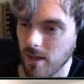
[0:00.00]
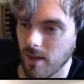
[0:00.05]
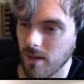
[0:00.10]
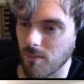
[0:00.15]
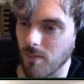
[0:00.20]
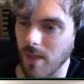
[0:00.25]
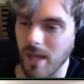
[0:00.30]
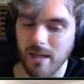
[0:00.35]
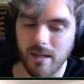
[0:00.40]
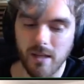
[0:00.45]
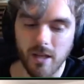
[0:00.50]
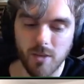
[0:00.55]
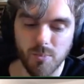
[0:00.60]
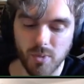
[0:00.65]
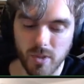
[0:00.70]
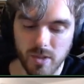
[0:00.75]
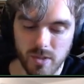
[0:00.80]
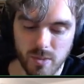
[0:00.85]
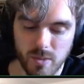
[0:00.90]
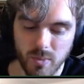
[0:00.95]
make a
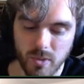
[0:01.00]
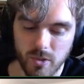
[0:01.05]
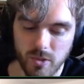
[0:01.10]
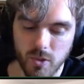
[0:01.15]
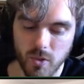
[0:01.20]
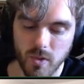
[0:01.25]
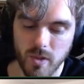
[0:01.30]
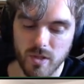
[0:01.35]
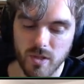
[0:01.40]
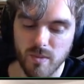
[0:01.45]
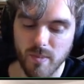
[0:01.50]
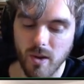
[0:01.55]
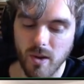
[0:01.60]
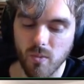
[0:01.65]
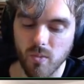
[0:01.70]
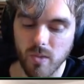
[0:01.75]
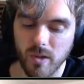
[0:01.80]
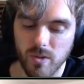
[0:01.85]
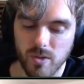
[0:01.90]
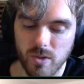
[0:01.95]
principled choice about
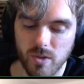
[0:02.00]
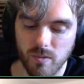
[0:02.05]
where's